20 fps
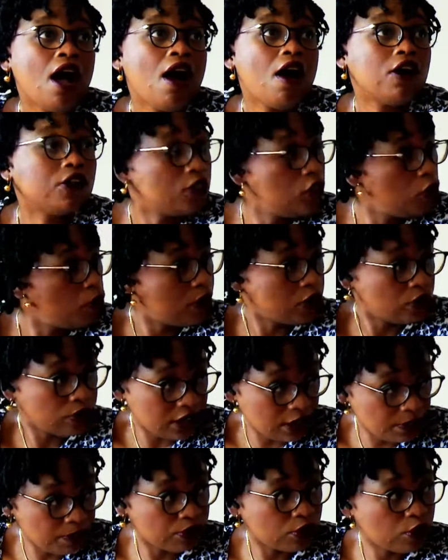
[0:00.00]
Or do you want to
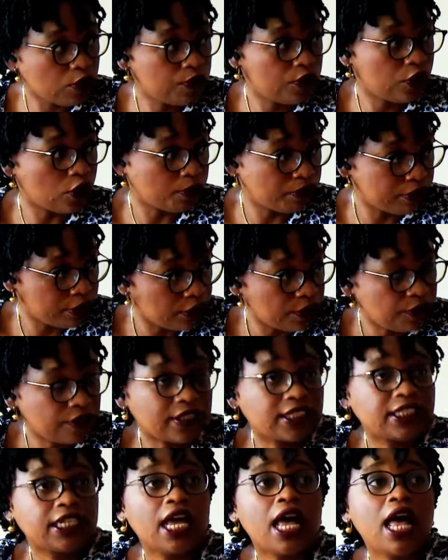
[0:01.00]
improve your
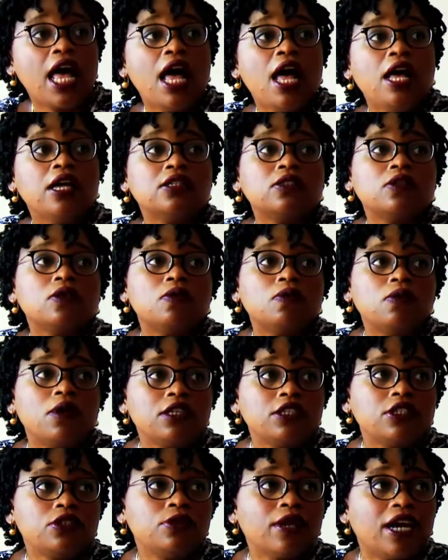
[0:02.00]
profit? So
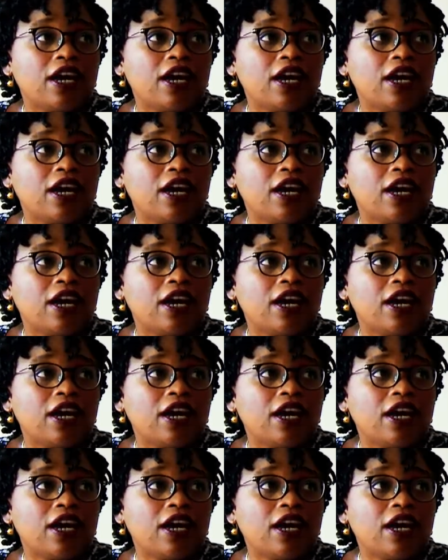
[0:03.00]
once you